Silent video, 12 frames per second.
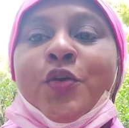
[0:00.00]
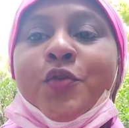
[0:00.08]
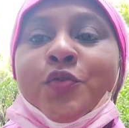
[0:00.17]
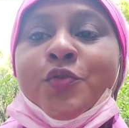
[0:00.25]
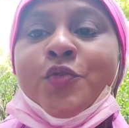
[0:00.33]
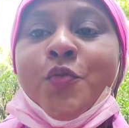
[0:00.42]

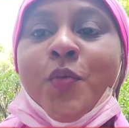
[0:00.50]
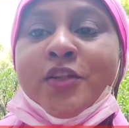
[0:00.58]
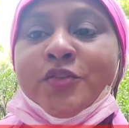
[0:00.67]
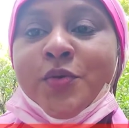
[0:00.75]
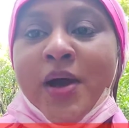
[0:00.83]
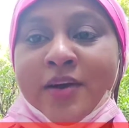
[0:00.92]
You do
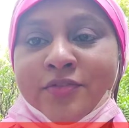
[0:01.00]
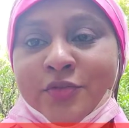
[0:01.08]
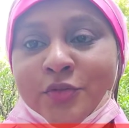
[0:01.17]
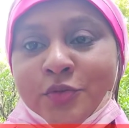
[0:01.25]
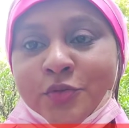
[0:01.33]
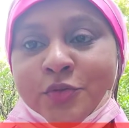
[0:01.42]
what you have
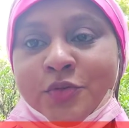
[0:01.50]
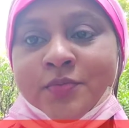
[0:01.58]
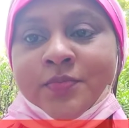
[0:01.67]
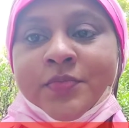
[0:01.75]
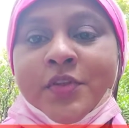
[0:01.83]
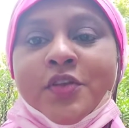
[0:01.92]
to do.
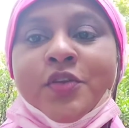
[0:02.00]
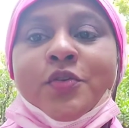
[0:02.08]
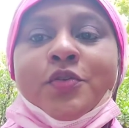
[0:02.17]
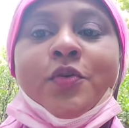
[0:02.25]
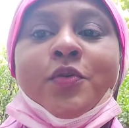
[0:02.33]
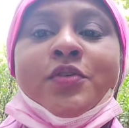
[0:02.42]

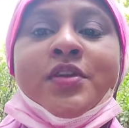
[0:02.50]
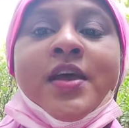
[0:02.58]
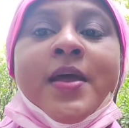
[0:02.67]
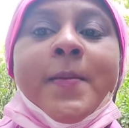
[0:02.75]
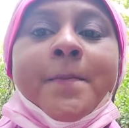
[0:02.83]
You don't,